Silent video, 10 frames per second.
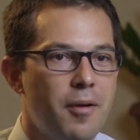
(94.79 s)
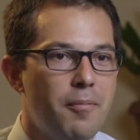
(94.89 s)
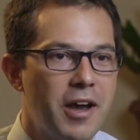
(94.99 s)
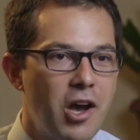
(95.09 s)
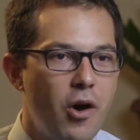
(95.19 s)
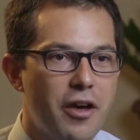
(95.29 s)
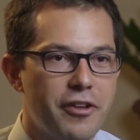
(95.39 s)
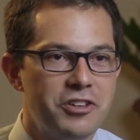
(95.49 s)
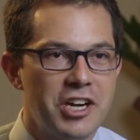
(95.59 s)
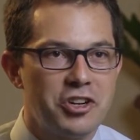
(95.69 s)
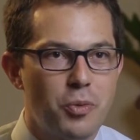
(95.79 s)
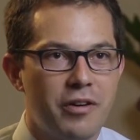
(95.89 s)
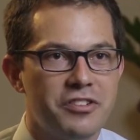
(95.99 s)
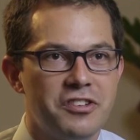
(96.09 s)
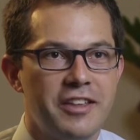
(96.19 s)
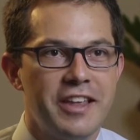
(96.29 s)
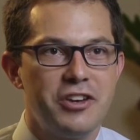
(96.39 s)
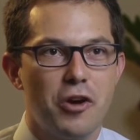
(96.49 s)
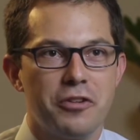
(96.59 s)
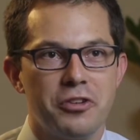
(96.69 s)
My co-author, Josh Wallenstein,
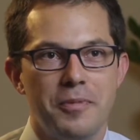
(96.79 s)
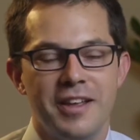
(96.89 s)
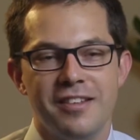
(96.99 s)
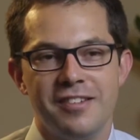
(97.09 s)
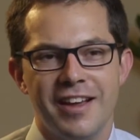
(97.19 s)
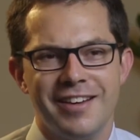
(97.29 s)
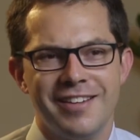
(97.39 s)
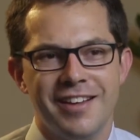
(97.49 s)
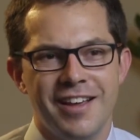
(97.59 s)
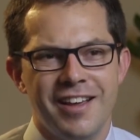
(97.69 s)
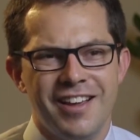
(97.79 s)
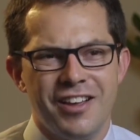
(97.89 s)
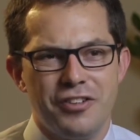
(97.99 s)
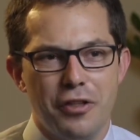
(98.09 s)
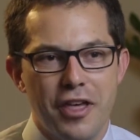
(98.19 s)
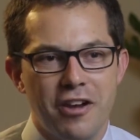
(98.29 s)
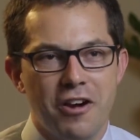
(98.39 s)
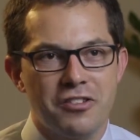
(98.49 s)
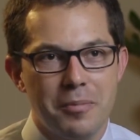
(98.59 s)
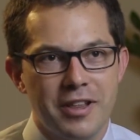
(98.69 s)
leaned over to me and said, "Do you think
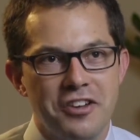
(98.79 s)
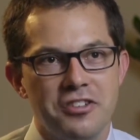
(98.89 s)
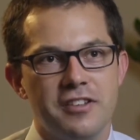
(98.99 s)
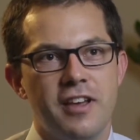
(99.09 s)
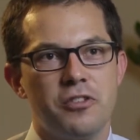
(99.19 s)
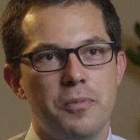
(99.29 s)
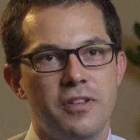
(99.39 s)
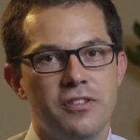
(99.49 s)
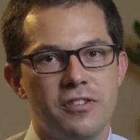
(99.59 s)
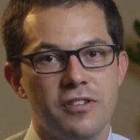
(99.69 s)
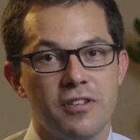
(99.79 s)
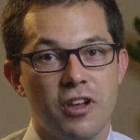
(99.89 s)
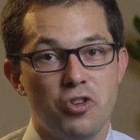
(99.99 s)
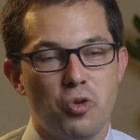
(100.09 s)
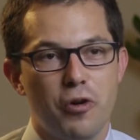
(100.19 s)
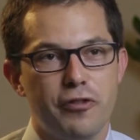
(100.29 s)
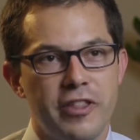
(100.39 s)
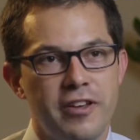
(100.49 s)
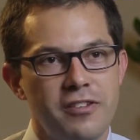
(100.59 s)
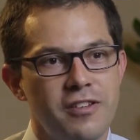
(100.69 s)
our simulation assessments control for
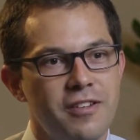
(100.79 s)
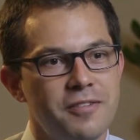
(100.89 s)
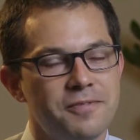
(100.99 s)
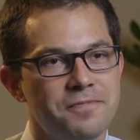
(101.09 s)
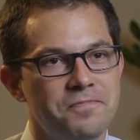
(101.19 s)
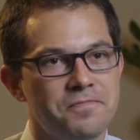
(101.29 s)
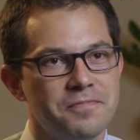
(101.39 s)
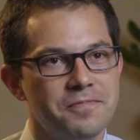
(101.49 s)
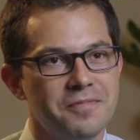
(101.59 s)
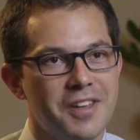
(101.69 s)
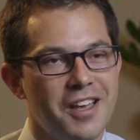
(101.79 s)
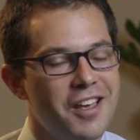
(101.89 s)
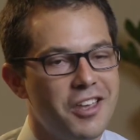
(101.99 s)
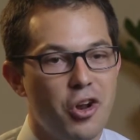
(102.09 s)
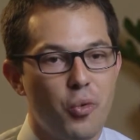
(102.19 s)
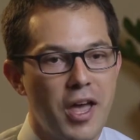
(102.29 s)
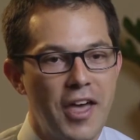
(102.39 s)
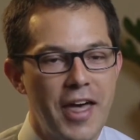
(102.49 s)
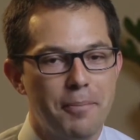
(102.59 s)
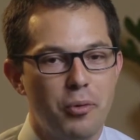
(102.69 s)
this?" You know,
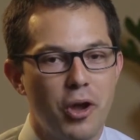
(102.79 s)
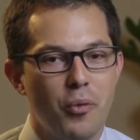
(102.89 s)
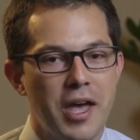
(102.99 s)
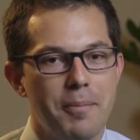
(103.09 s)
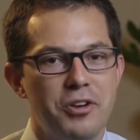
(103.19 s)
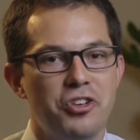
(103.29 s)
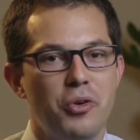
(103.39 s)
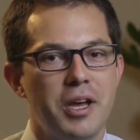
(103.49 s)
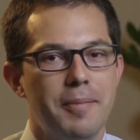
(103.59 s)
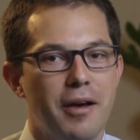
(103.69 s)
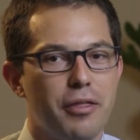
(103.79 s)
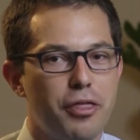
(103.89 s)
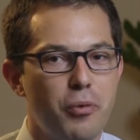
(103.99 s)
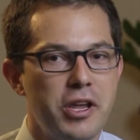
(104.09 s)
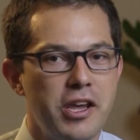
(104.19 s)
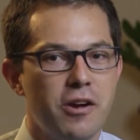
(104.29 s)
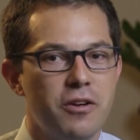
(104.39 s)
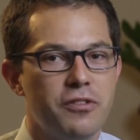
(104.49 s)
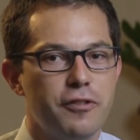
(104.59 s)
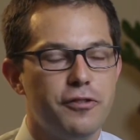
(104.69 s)
at that point, we had been doing about 3
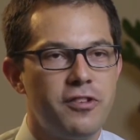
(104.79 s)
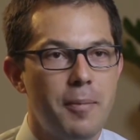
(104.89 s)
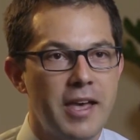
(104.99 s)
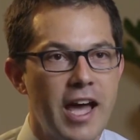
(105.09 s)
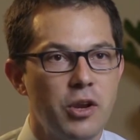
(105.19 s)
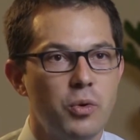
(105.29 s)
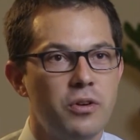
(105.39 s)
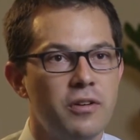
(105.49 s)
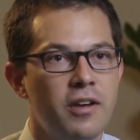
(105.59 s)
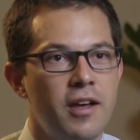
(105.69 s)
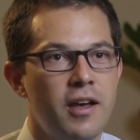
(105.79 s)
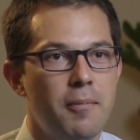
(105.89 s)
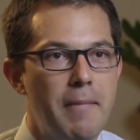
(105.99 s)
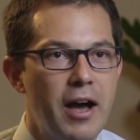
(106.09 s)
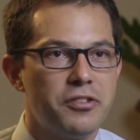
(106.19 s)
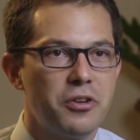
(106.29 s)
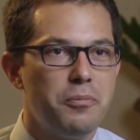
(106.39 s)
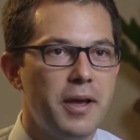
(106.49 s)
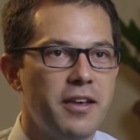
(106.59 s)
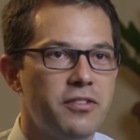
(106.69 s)
years of semi-annual,
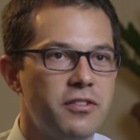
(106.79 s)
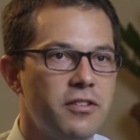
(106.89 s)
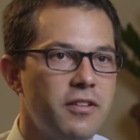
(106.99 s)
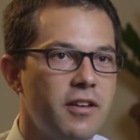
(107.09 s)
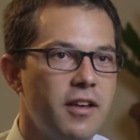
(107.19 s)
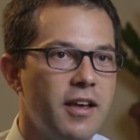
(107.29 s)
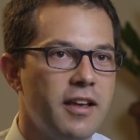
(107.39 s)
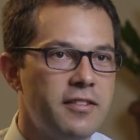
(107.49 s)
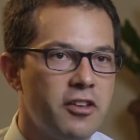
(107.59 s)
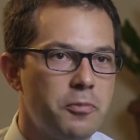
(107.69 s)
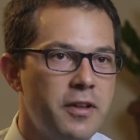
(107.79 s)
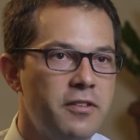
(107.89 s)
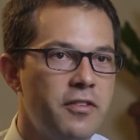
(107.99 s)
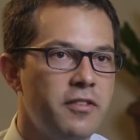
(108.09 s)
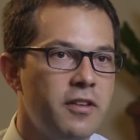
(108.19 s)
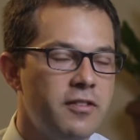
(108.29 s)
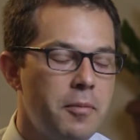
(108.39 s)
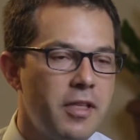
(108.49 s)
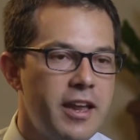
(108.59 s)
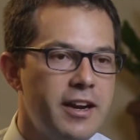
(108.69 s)
milestone-based assessments in
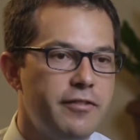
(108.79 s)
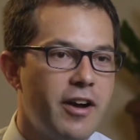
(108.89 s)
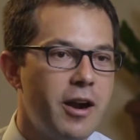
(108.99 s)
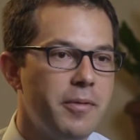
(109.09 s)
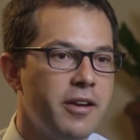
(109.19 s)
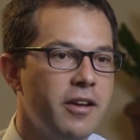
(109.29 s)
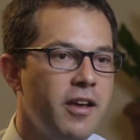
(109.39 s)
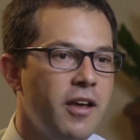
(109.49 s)
simulated environment